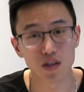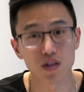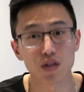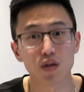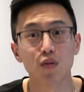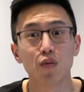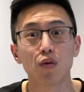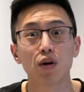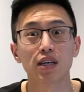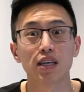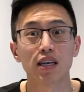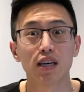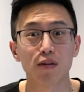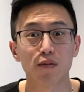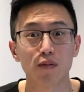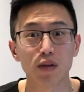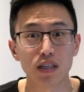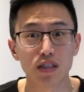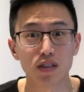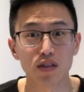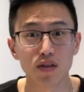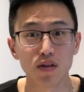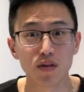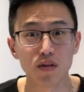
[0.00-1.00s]
So what can
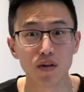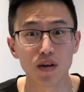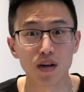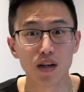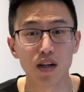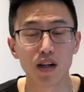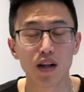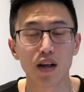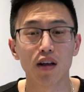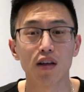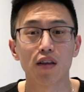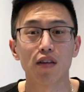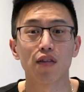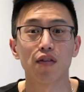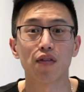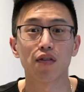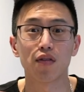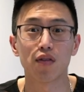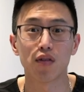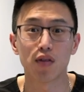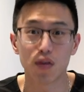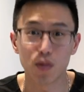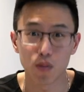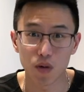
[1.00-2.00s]
we do?
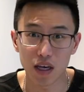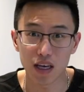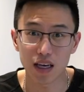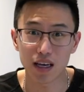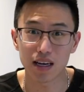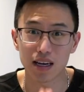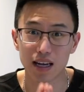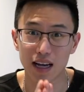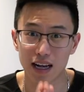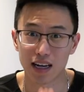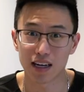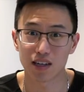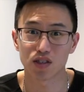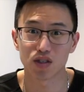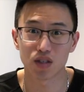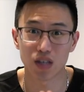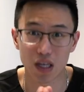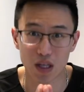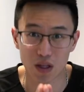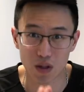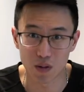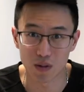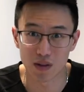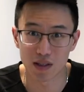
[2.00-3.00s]
We can
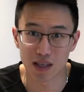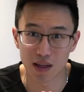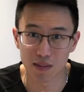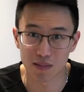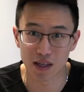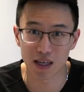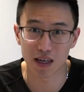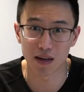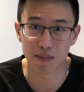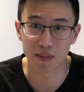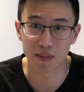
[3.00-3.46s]
actually do something